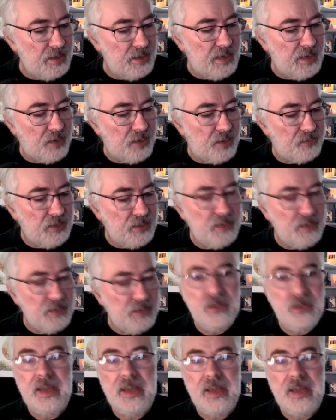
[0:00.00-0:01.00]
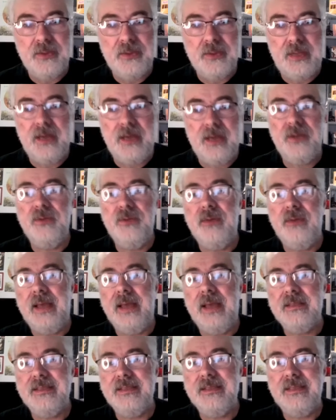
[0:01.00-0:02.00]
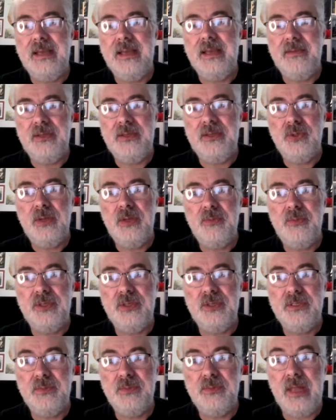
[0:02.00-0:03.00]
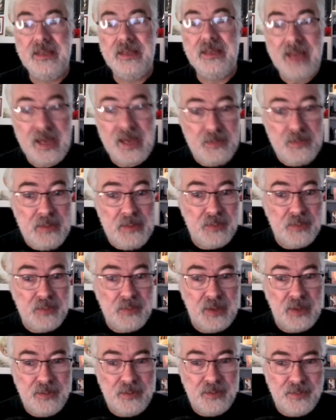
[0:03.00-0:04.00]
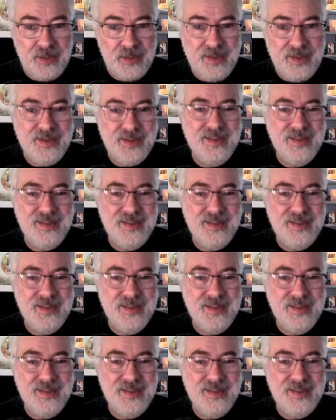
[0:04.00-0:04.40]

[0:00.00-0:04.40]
Now, for anyone out there who hasn't seen Heavy Trip, which is a lot of people probably,